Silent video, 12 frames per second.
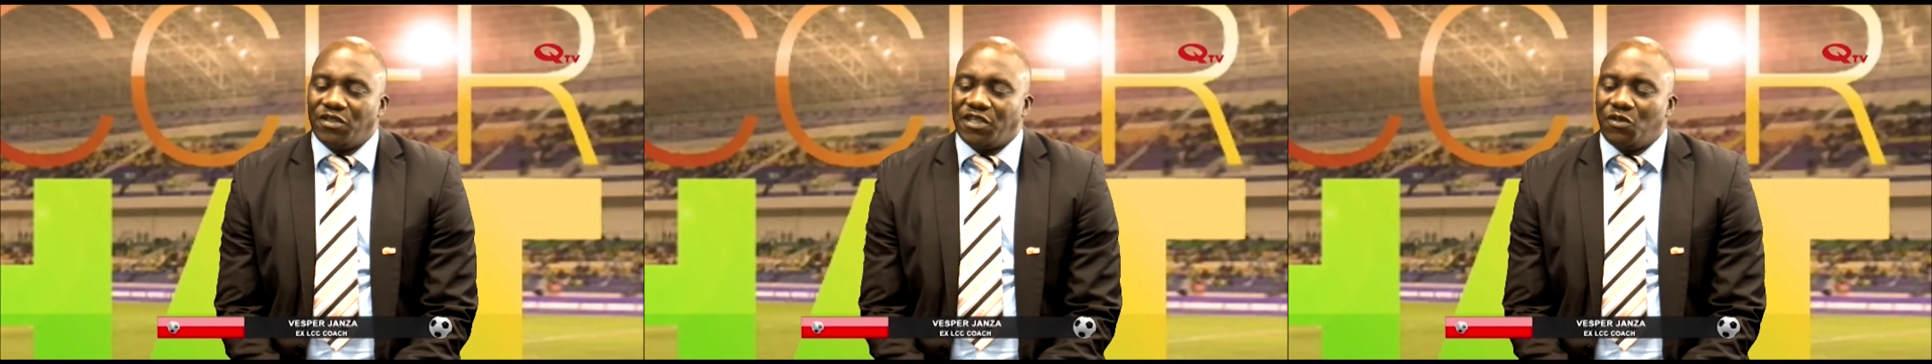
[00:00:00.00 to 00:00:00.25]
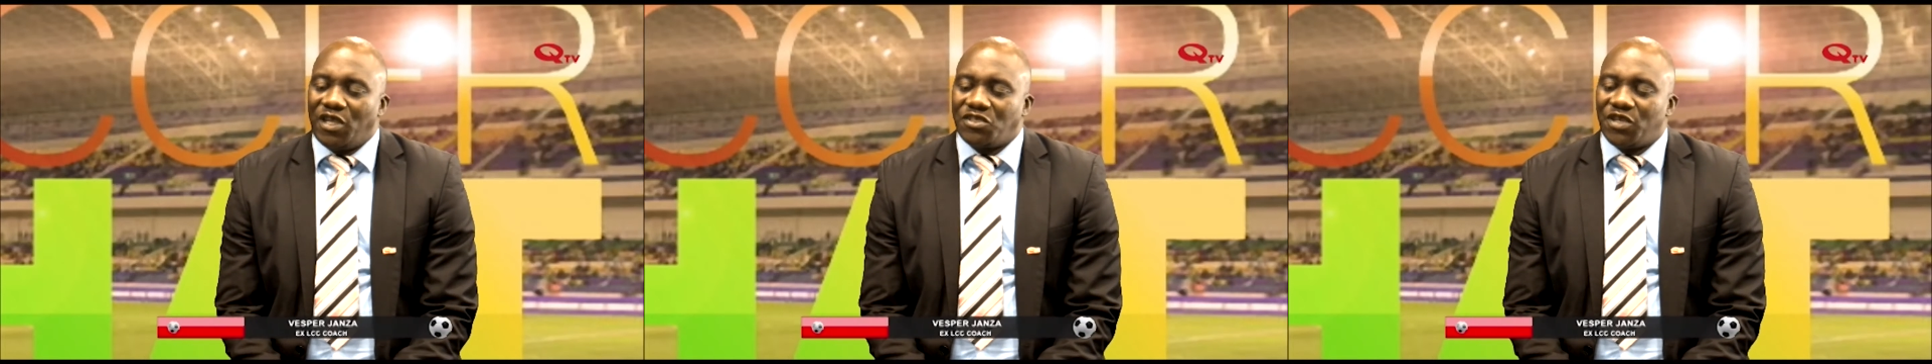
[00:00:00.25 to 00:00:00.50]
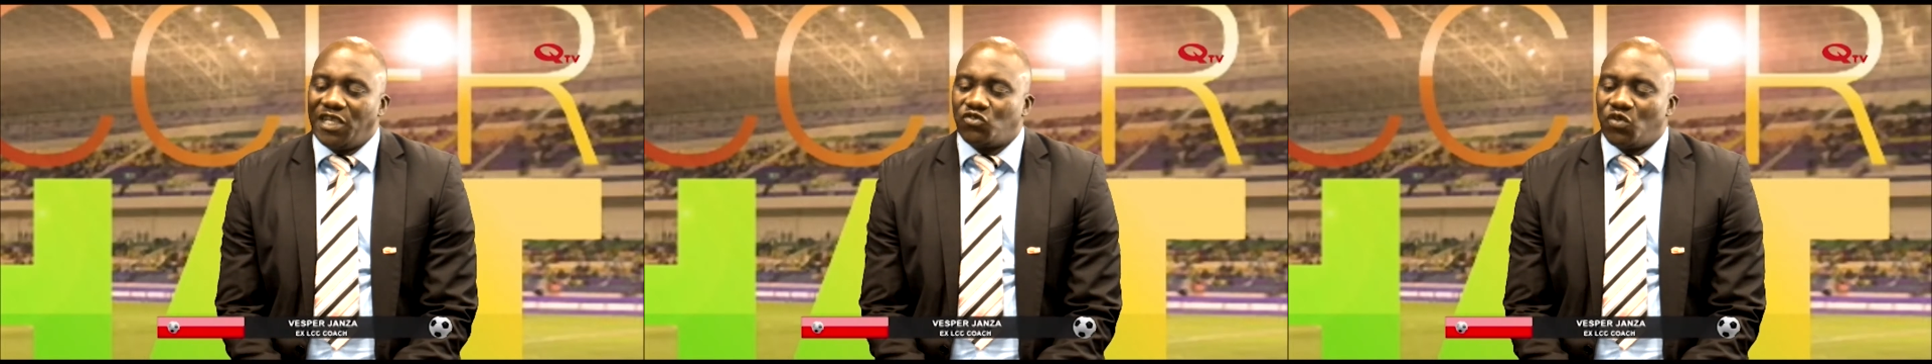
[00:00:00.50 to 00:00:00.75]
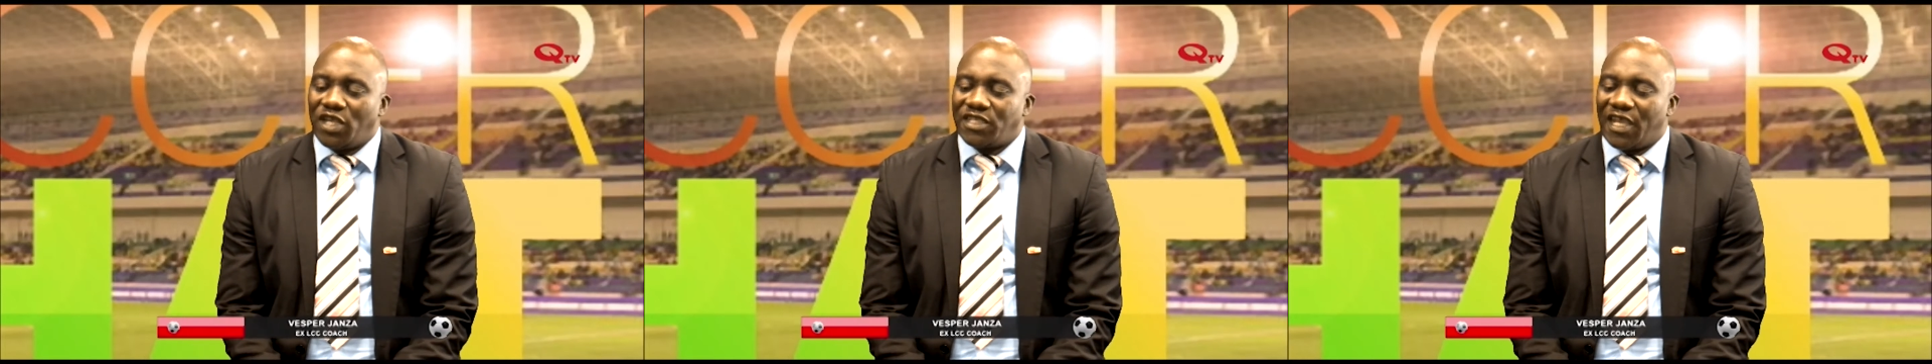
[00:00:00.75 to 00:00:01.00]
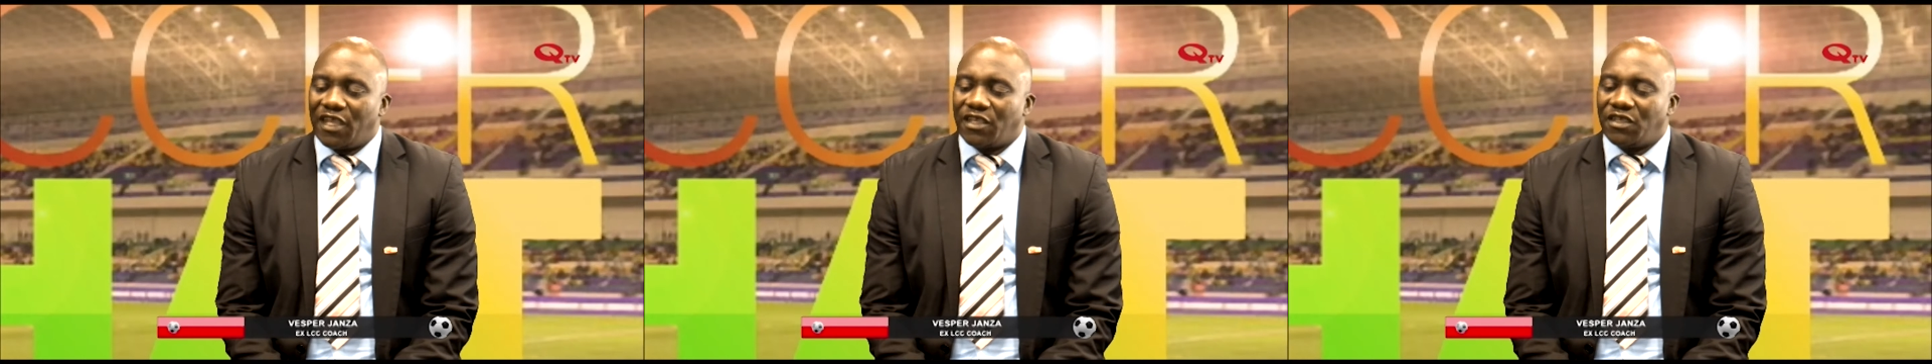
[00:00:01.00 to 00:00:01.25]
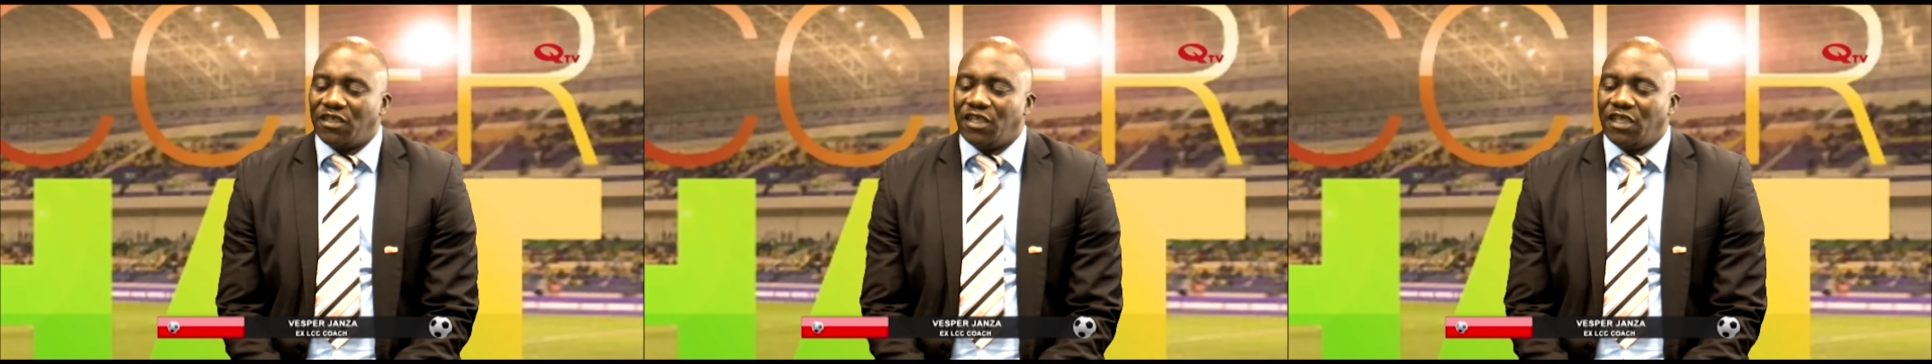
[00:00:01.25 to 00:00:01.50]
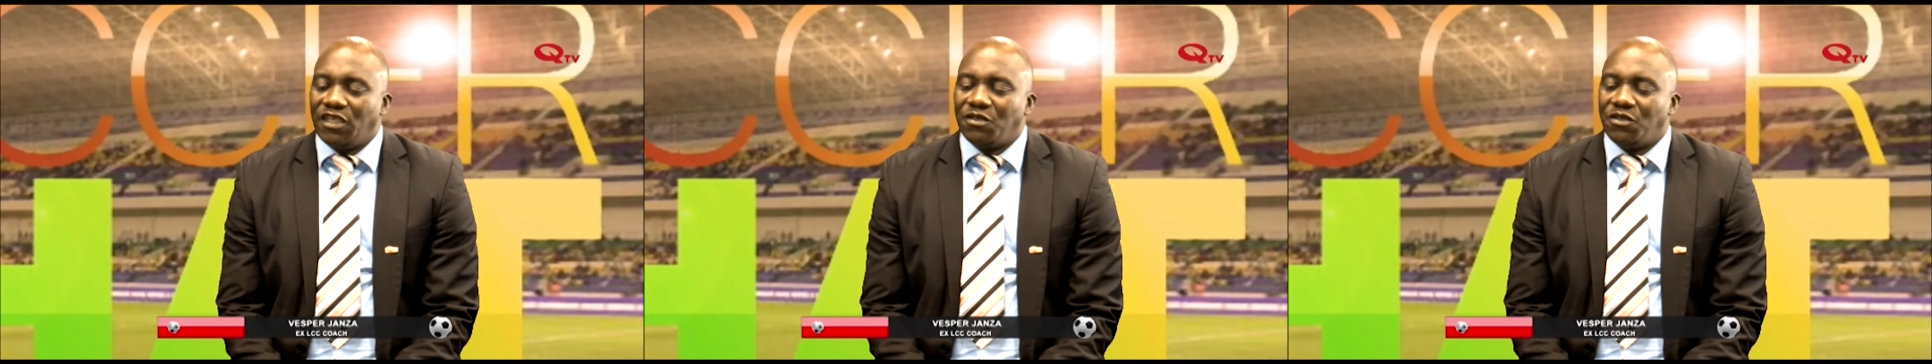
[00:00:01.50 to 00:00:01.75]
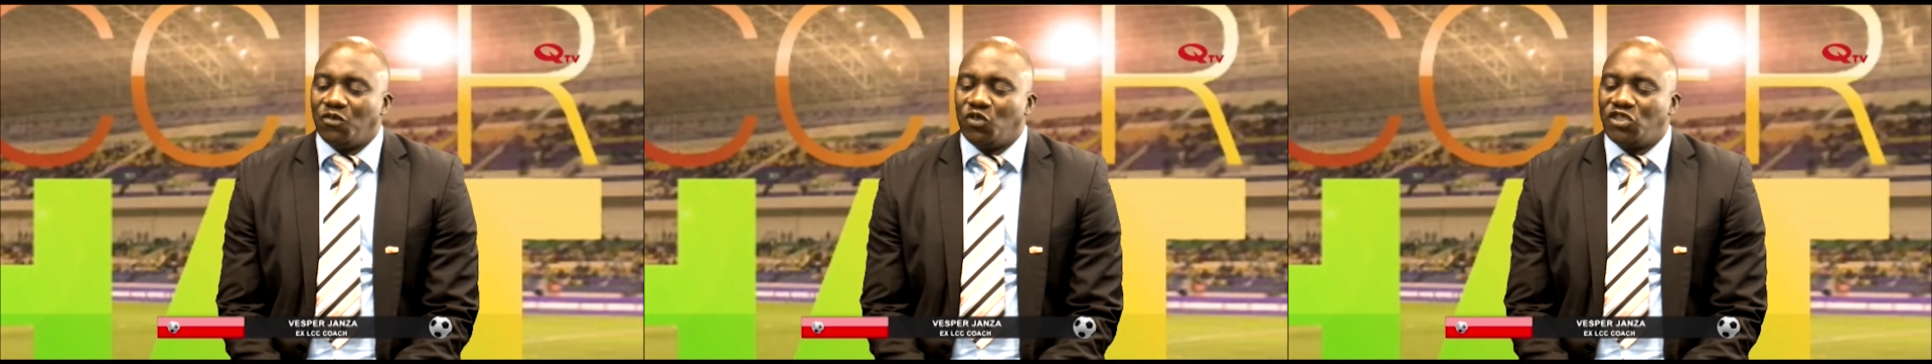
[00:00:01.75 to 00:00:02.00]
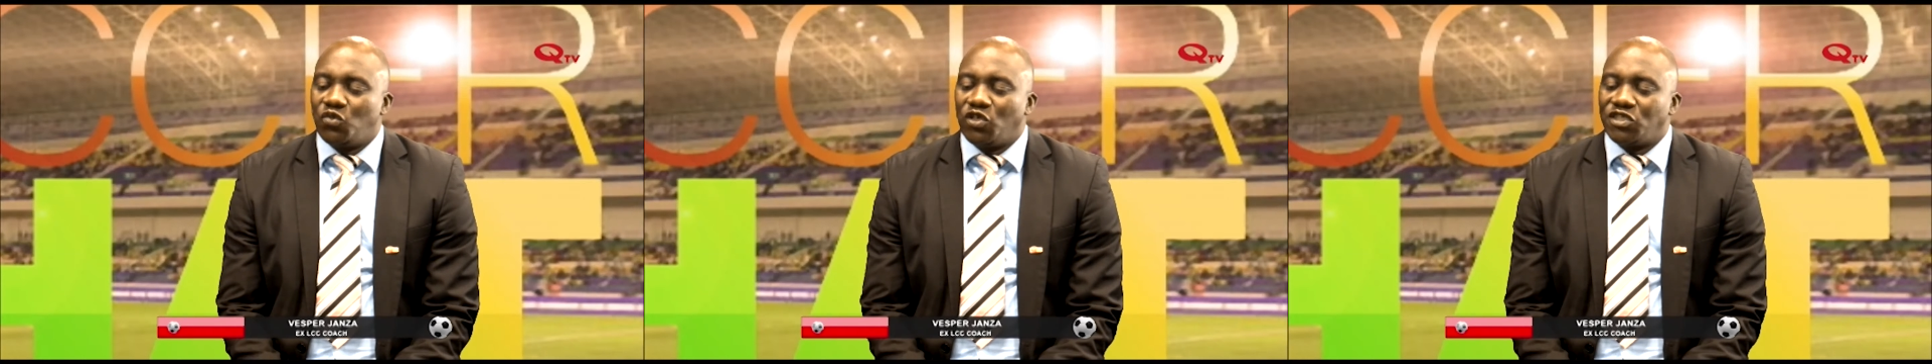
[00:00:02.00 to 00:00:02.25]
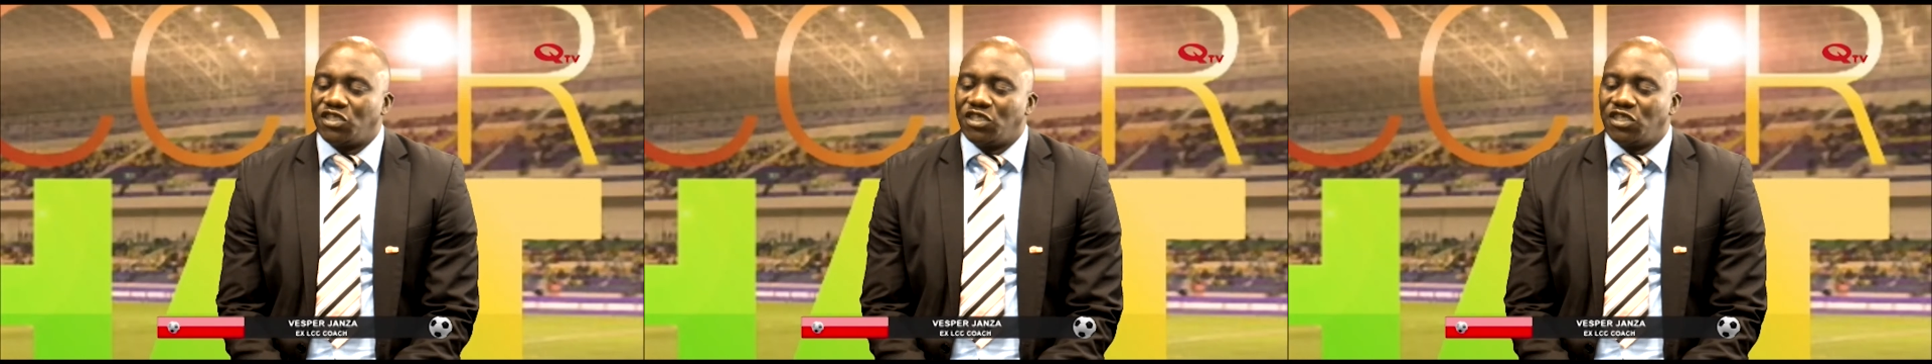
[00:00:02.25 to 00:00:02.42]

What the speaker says: were trying to attack, which was